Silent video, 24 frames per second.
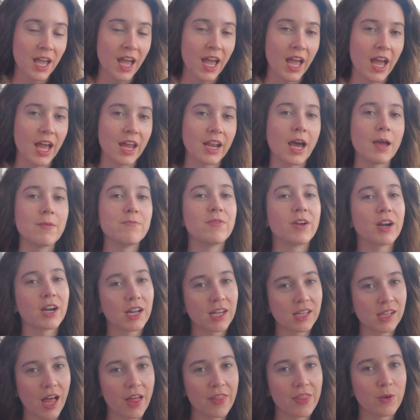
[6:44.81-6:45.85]
and I'm
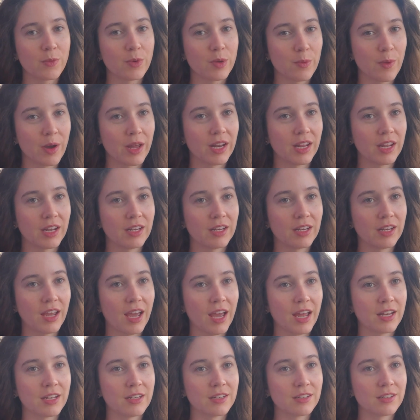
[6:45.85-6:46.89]
very glad that we went in
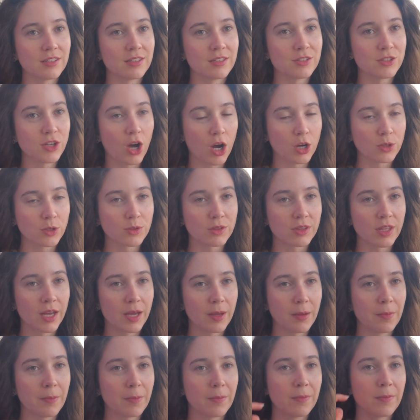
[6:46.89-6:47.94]
and talked with
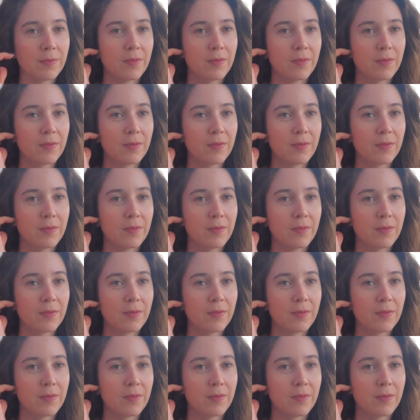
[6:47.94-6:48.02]
them